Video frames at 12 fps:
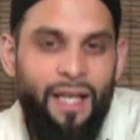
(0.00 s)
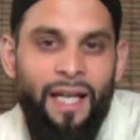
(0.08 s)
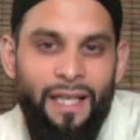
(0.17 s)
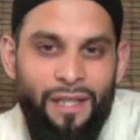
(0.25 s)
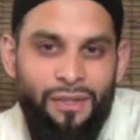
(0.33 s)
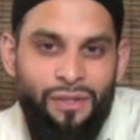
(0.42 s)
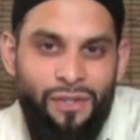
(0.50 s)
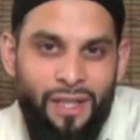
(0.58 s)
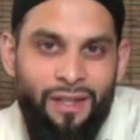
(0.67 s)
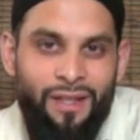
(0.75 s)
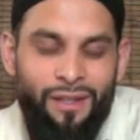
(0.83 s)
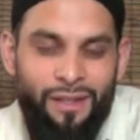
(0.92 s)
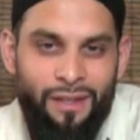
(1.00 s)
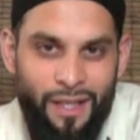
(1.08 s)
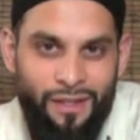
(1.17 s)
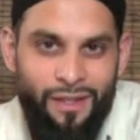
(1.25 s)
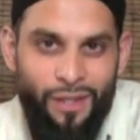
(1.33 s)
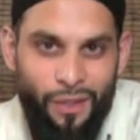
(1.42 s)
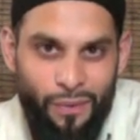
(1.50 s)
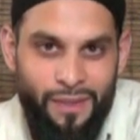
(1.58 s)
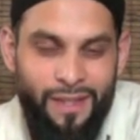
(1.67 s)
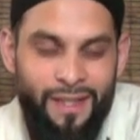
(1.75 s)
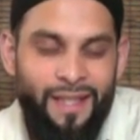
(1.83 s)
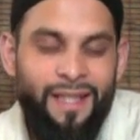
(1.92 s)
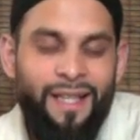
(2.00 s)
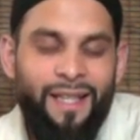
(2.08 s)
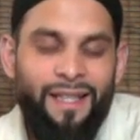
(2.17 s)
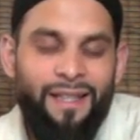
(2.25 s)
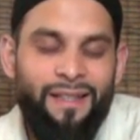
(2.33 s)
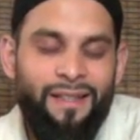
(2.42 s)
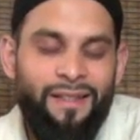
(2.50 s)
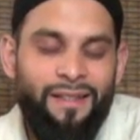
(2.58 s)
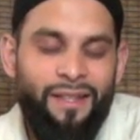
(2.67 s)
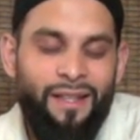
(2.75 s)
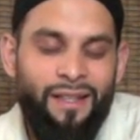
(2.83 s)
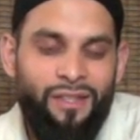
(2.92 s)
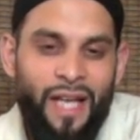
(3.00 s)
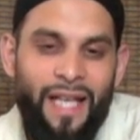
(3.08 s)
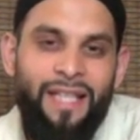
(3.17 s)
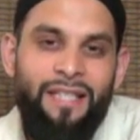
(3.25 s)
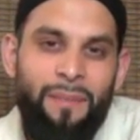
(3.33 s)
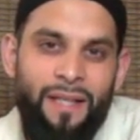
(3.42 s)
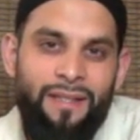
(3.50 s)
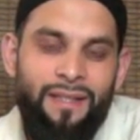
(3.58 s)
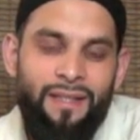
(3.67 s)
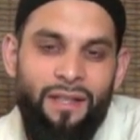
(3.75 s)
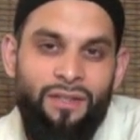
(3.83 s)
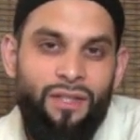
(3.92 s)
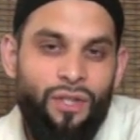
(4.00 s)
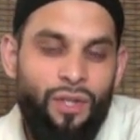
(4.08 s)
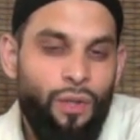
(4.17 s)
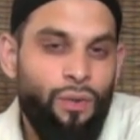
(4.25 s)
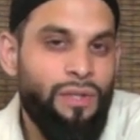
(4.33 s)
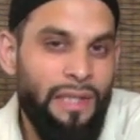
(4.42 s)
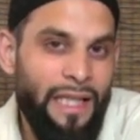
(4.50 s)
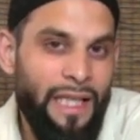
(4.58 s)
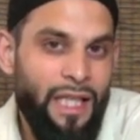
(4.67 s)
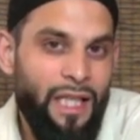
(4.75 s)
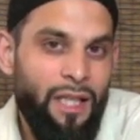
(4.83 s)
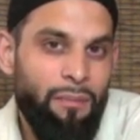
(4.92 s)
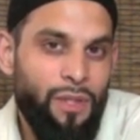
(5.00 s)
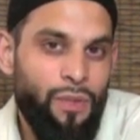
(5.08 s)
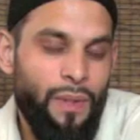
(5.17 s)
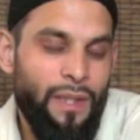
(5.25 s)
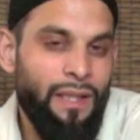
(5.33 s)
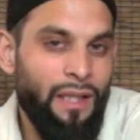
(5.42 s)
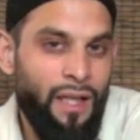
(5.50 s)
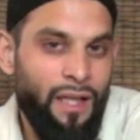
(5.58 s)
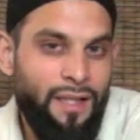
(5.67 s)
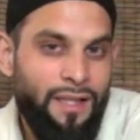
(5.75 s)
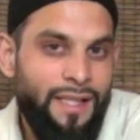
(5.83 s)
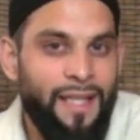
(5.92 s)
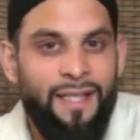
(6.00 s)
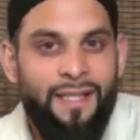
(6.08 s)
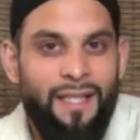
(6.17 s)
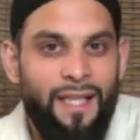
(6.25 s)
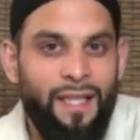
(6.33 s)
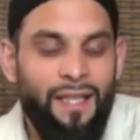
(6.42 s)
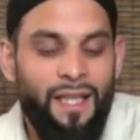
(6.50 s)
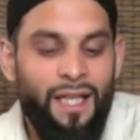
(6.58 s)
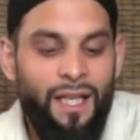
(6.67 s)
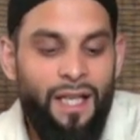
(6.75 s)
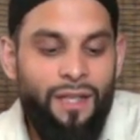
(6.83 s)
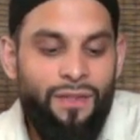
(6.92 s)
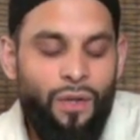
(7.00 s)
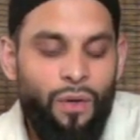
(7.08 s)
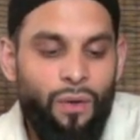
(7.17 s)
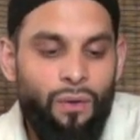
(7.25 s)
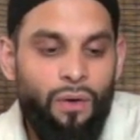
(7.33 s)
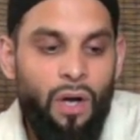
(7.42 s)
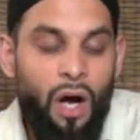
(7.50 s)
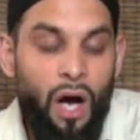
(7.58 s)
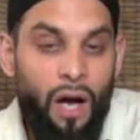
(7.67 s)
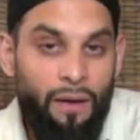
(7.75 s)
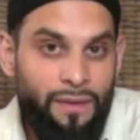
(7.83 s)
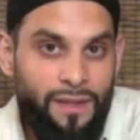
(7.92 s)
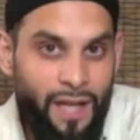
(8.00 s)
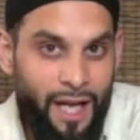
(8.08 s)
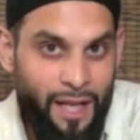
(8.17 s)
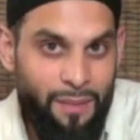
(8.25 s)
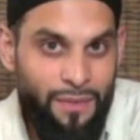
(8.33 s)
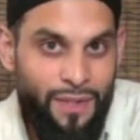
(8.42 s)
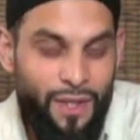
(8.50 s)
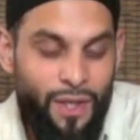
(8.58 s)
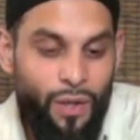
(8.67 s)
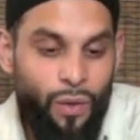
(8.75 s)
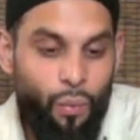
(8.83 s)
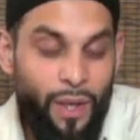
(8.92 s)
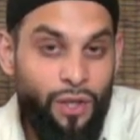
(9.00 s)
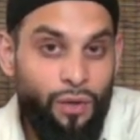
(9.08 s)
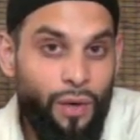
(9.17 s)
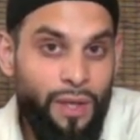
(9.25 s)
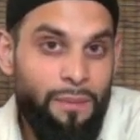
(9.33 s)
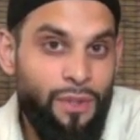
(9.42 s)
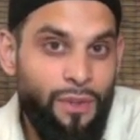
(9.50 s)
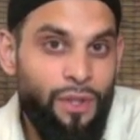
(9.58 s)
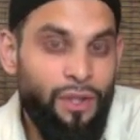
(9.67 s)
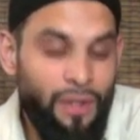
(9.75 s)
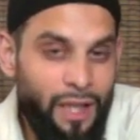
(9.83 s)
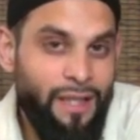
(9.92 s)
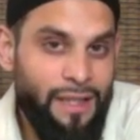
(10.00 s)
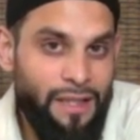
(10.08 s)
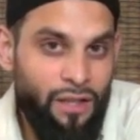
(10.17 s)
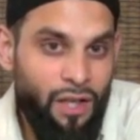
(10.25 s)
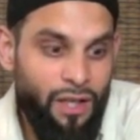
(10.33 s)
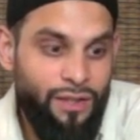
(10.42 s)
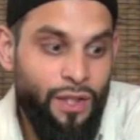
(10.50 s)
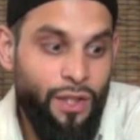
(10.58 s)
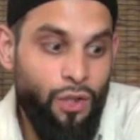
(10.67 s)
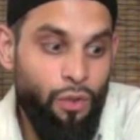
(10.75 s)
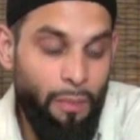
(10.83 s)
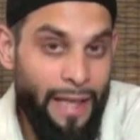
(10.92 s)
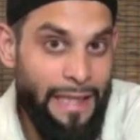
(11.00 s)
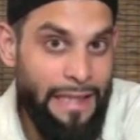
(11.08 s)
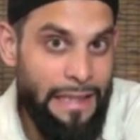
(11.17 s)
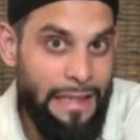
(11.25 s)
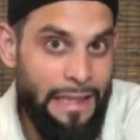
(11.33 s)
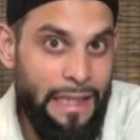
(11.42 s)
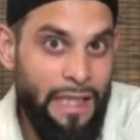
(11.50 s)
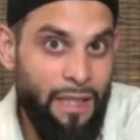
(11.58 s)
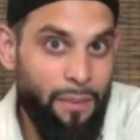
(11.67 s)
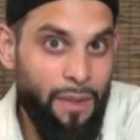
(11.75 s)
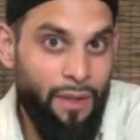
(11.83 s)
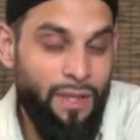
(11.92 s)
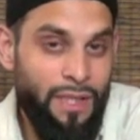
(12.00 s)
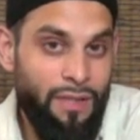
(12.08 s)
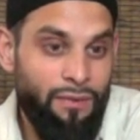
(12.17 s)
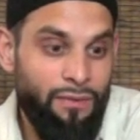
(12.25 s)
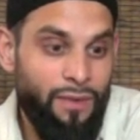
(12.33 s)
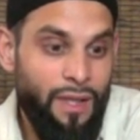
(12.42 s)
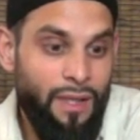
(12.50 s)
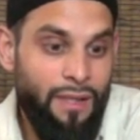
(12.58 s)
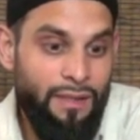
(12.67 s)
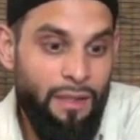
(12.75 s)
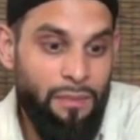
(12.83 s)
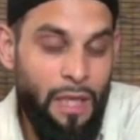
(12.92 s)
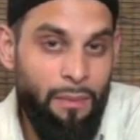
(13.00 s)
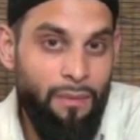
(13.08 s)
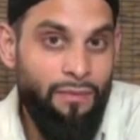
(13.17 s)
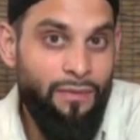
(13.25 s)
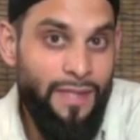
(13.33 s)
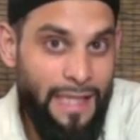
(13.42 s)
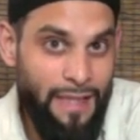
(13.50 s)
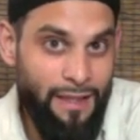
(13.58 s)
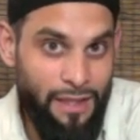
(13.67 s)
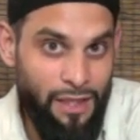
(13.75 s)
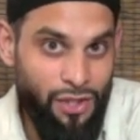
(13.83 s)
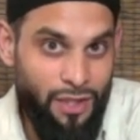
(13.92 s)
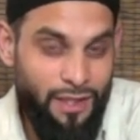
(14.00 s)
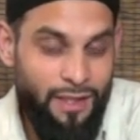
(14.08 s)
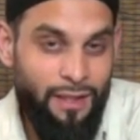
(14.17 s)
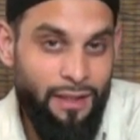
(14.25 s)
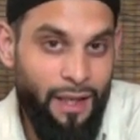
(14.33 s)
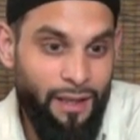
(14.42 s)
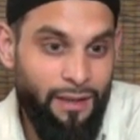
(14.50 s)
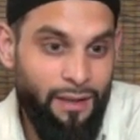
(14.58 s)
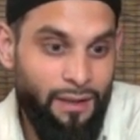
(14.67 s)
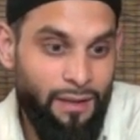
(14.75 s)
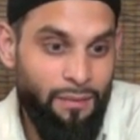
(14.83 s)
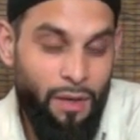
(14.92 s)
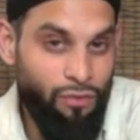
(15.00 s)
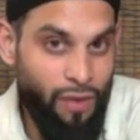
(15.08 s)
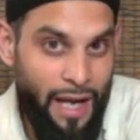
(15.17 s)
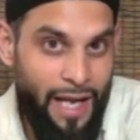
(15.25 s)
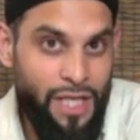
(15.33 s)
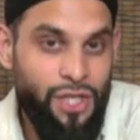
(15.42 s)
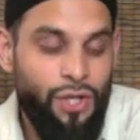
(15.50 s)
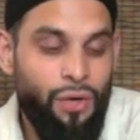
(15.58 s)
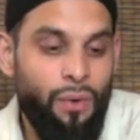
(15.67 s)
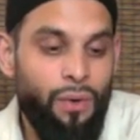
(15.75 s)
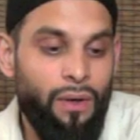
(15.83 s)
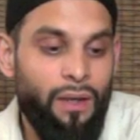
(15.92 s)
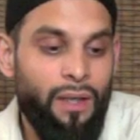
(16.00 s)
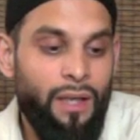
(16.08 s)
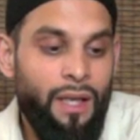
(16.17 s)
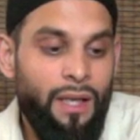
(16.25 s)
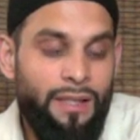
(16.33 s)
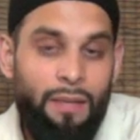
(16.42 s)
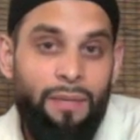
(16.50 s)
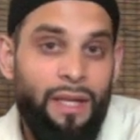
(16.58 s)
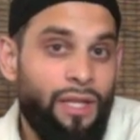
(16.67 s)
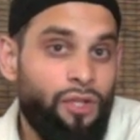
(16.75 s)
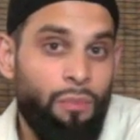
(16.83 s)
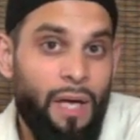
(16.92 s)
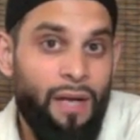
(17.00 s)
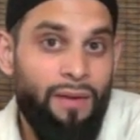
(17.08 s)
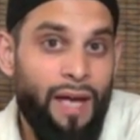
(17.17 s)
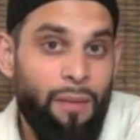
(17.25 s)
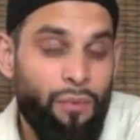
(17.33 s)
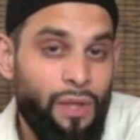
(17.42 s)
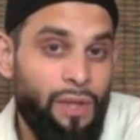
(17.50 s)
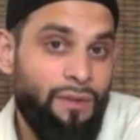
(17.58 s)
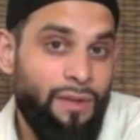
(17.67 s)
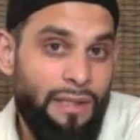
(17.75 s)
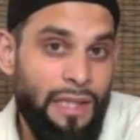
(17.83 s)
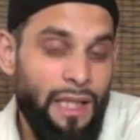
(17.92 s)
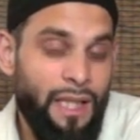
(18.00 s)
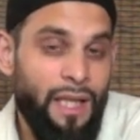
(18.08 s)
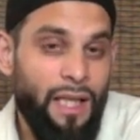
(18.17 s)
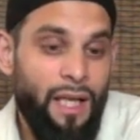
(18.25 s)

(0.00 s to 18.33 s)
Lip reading: An interesting thing to note, in Chinese medicine there's this huge link between the lungs and the skin. So oftentimes when you're going to be doing your lung detox, you might see the appearance of some type of skin lesions, like a rash or something that you might have had previously.